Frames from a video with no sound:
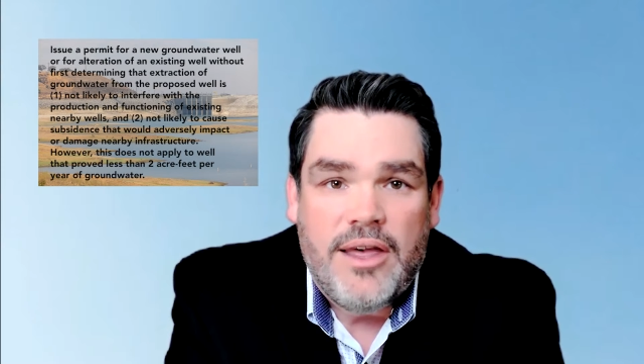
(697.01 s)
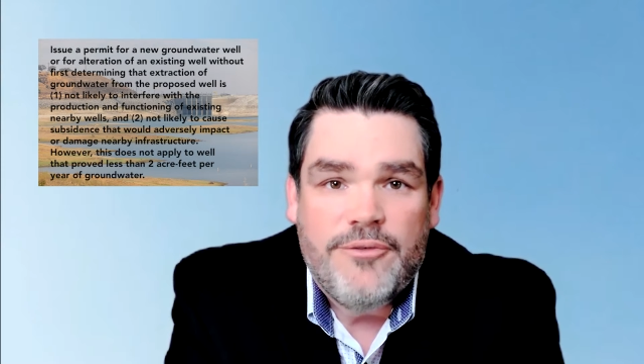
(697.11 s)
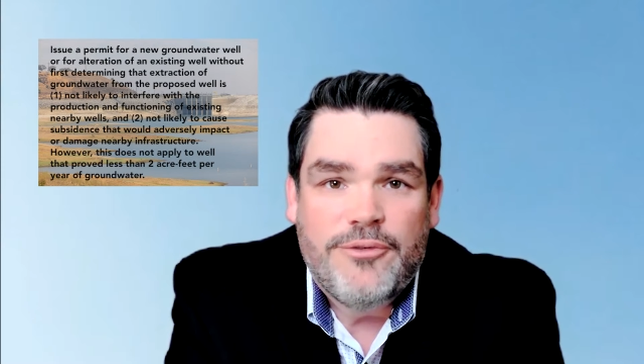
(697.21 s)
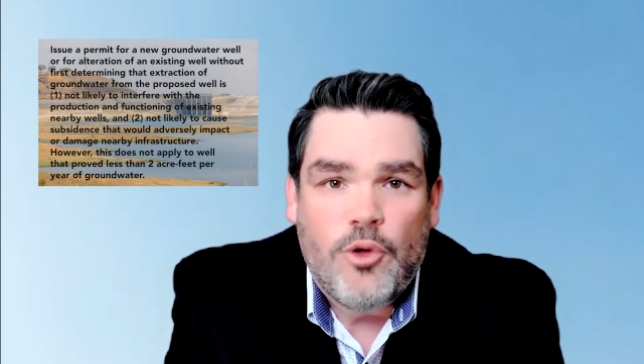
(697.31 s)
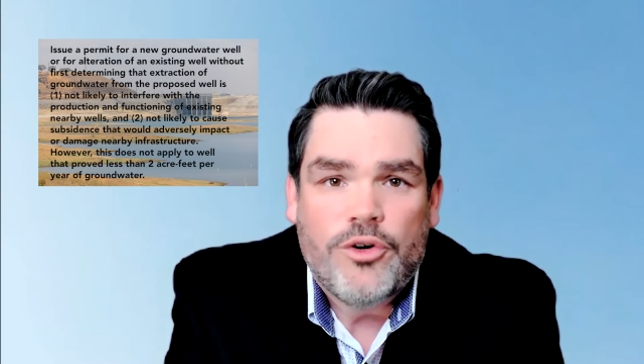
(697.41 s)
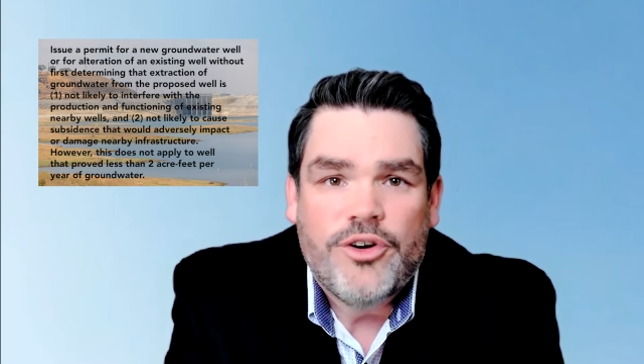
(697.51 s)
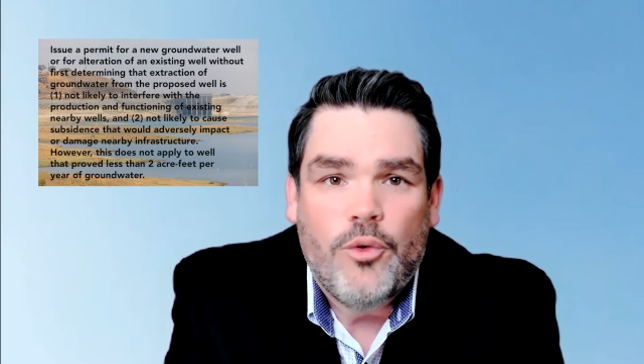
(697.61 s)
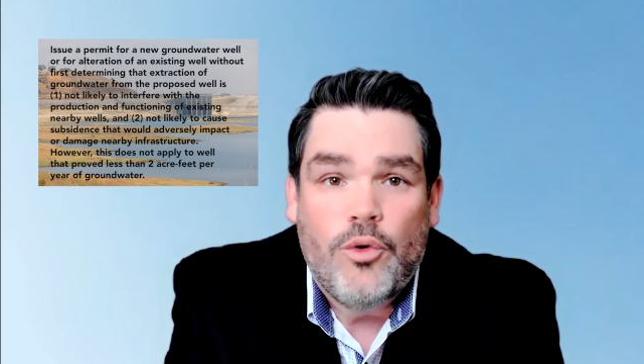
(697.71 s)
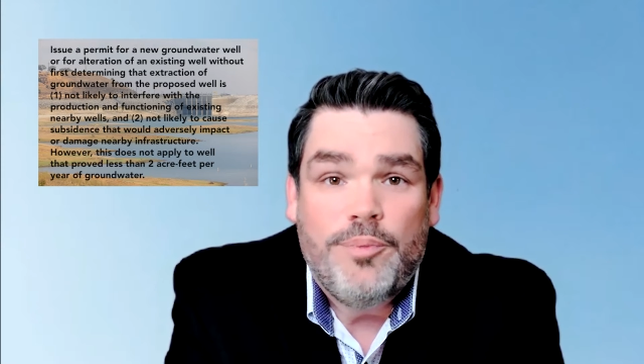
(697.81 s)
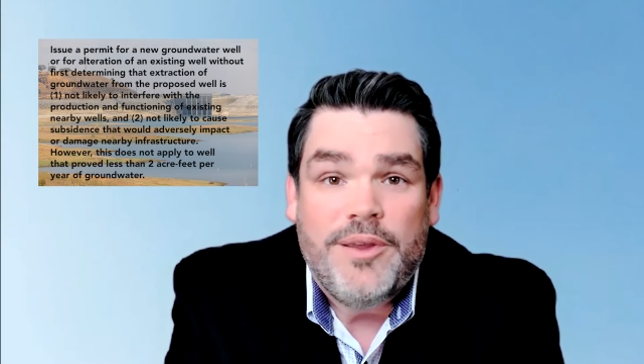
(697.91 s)
and Florida
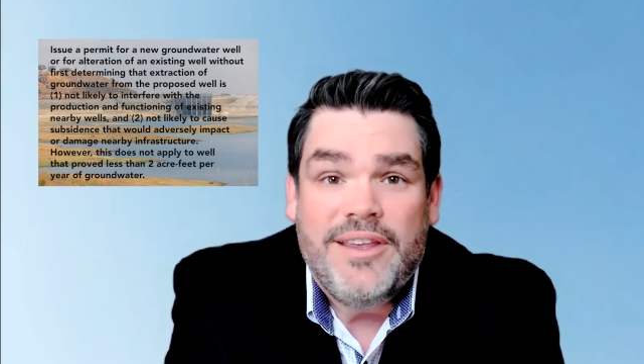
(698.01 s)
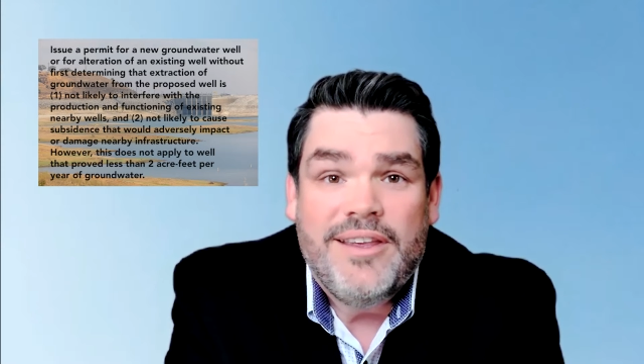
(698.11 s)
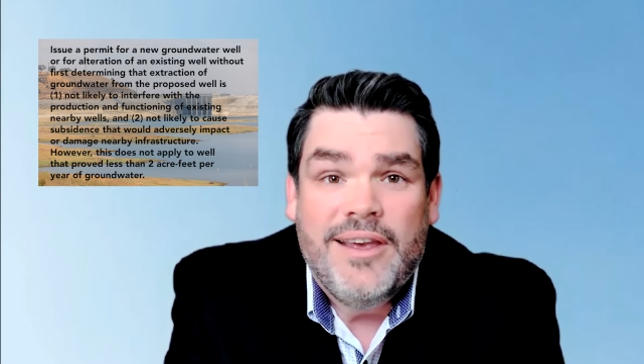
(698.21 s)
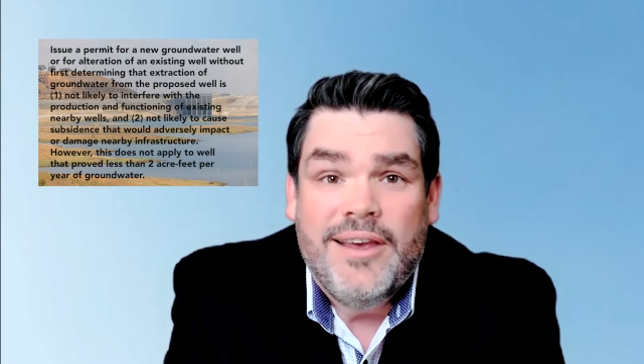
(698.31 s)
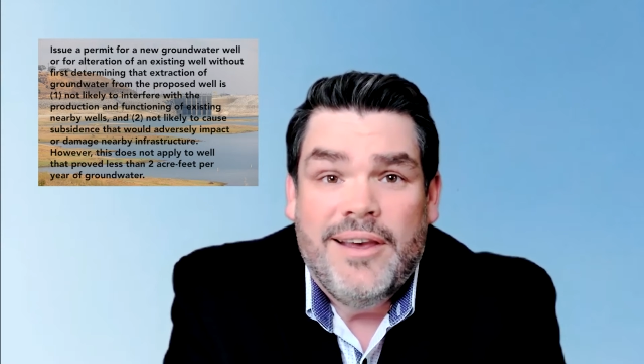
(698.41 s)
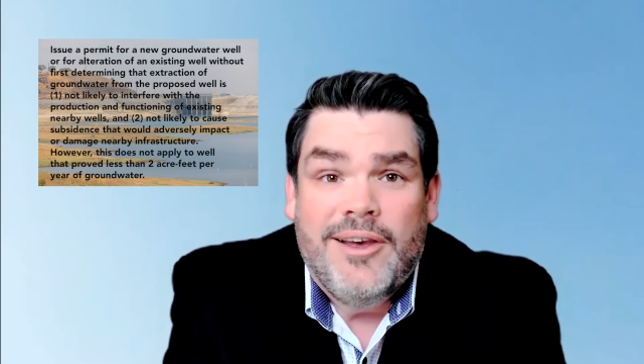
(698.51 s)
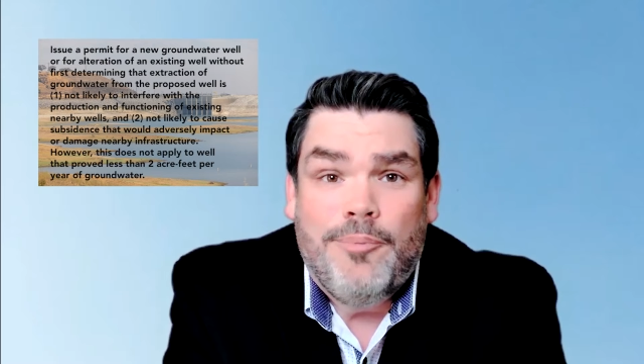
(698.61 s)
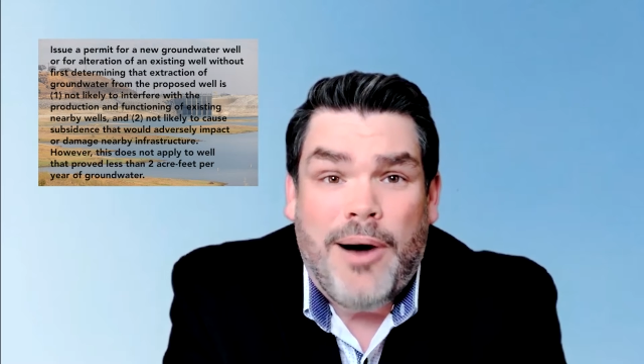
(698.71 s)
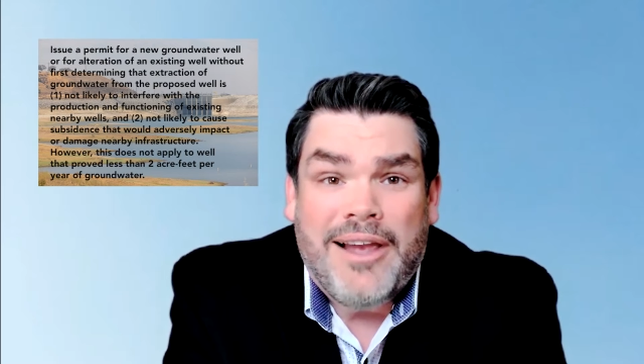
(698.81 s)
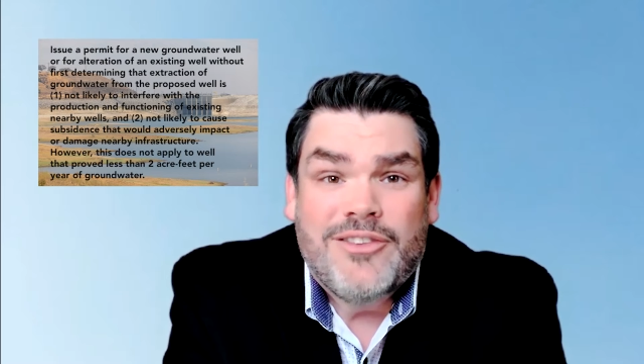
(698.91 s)
will be
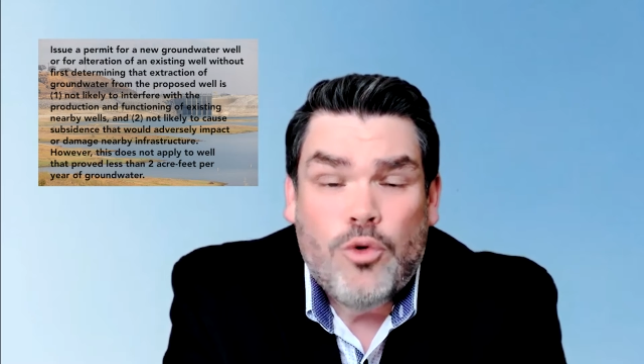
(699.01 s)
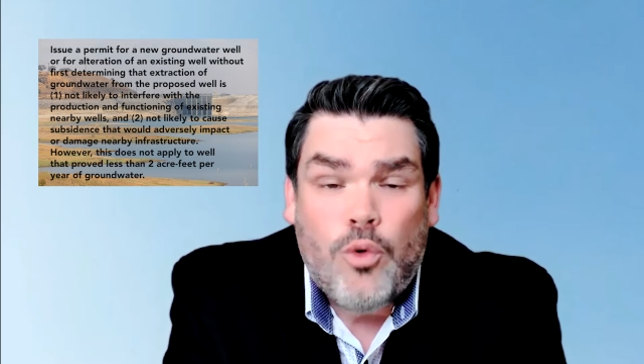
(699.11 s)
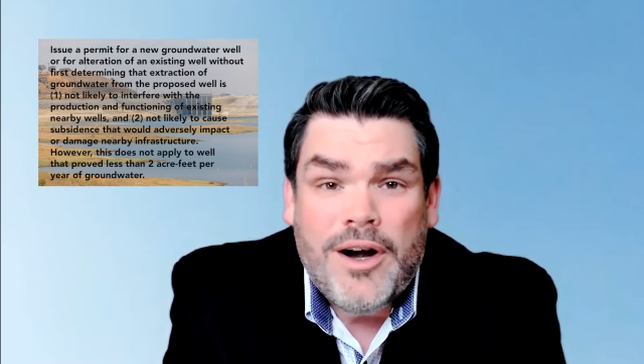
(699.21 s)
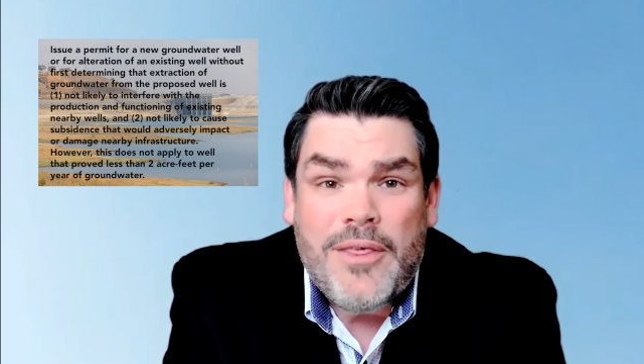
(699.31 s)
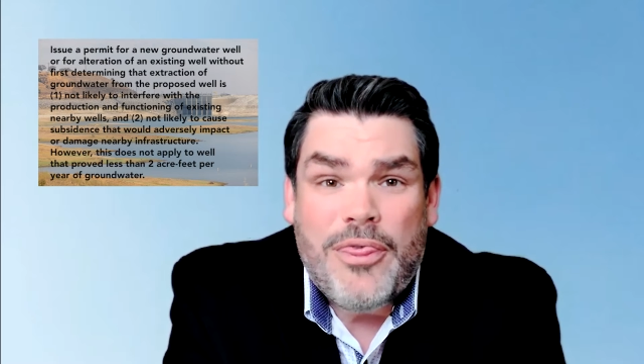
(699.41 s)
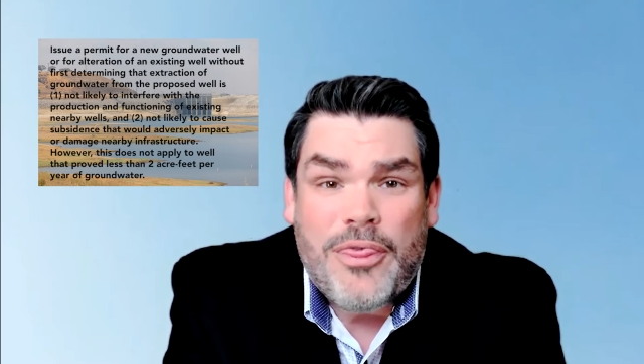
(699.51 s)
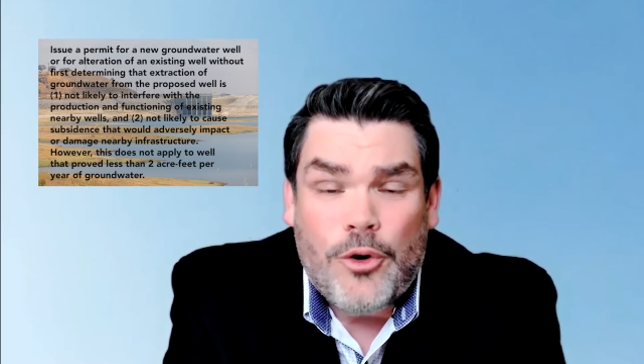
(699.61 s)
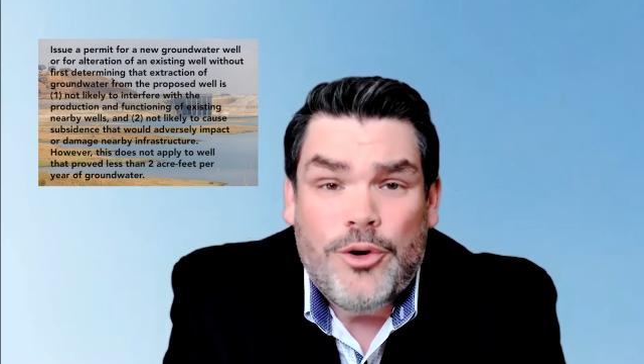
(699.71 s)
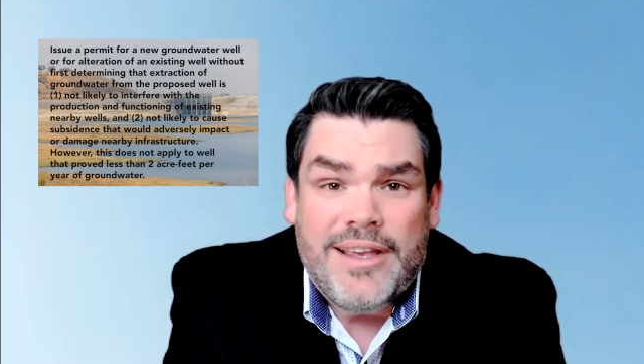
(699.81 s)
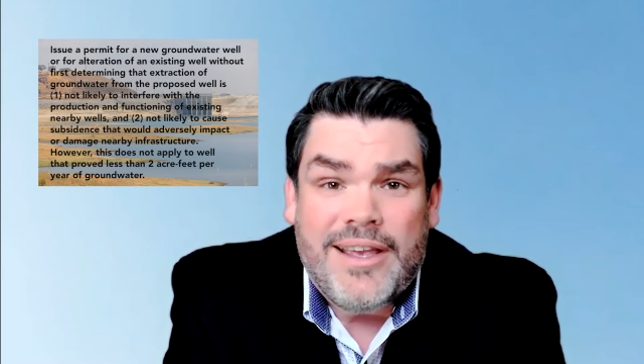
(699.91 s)
by
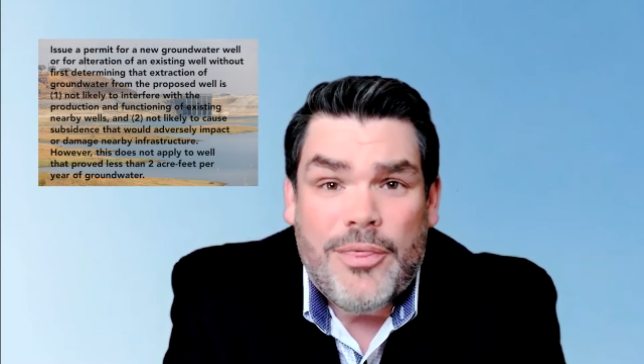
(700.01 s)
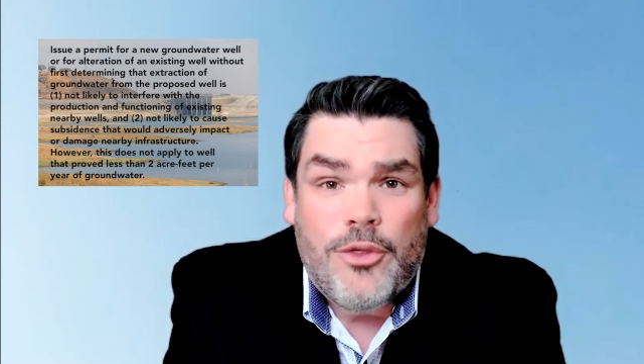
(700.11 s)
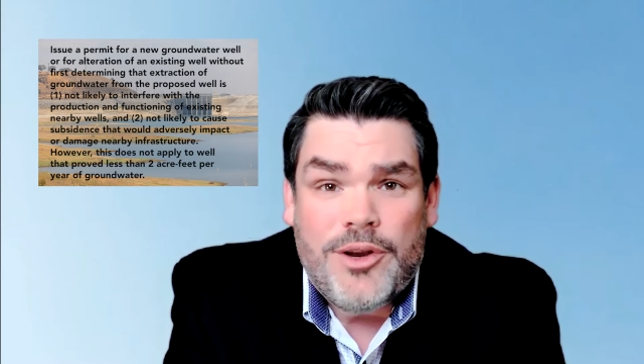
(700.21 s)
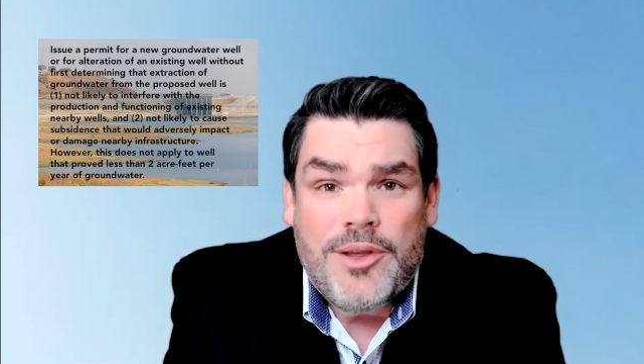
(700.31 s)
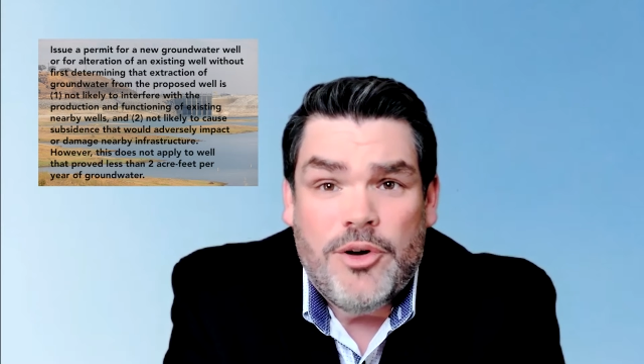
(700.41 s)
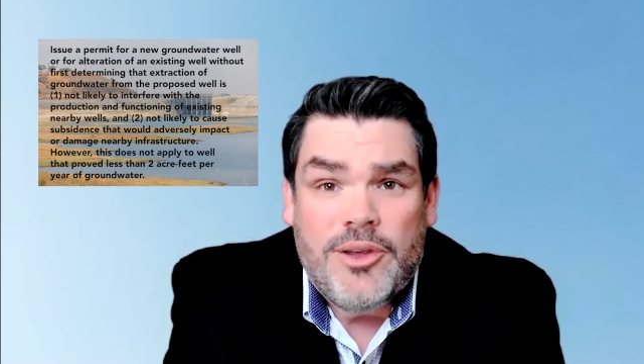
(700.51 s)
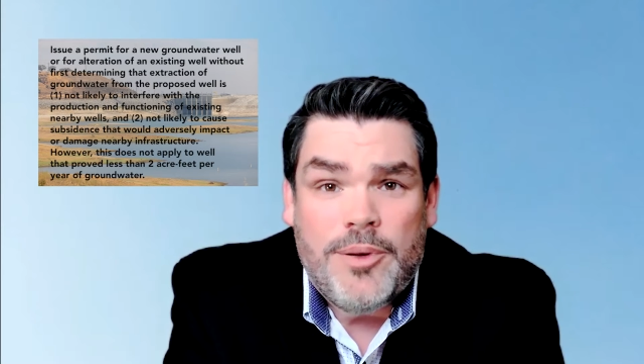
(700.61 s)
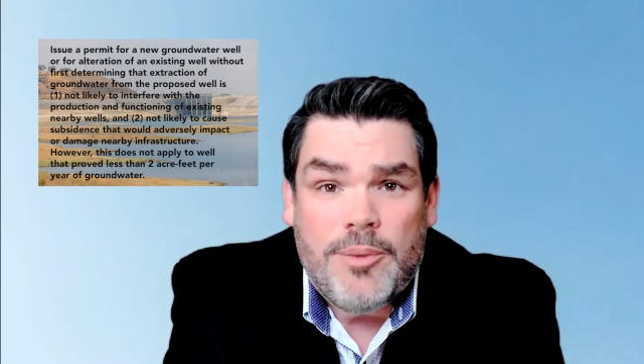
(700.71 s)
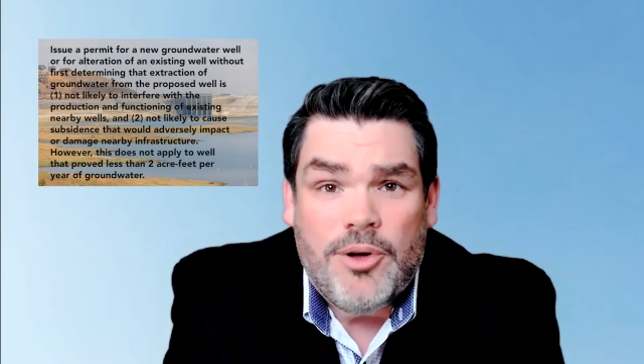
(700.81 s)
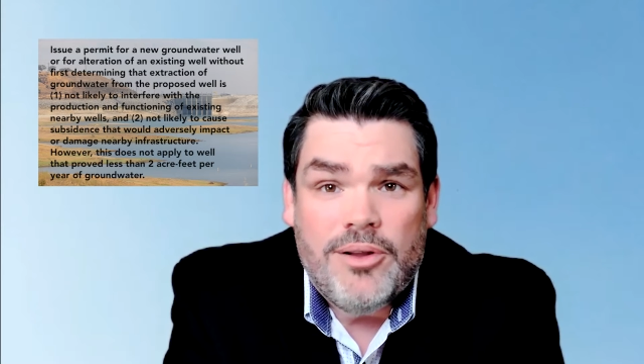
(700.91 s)
2030 at 30 million
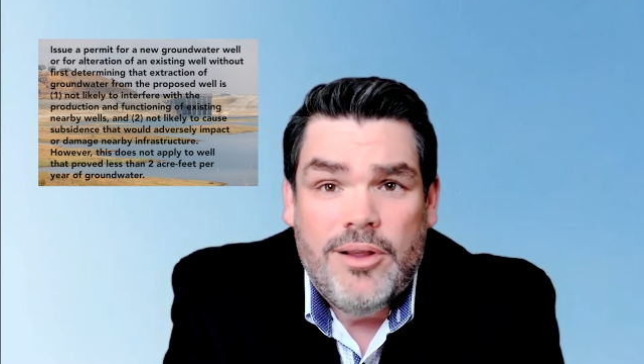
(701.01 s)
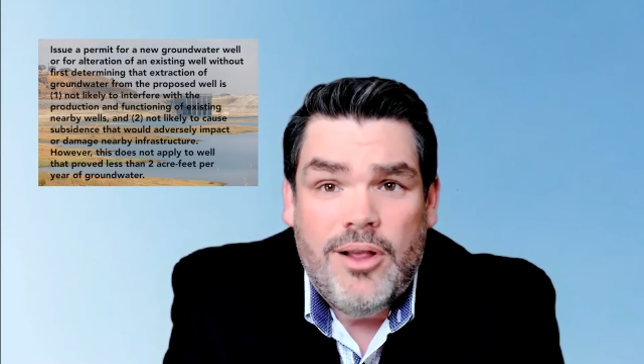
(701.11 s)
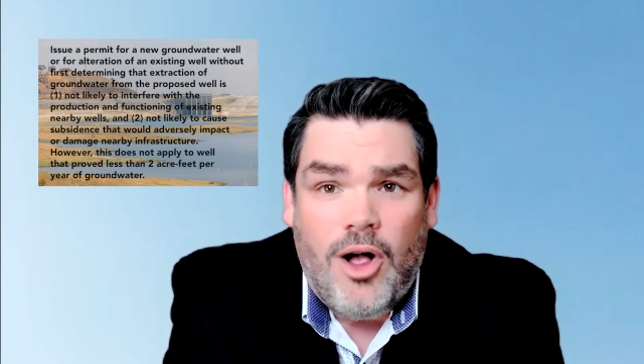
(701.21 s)
people.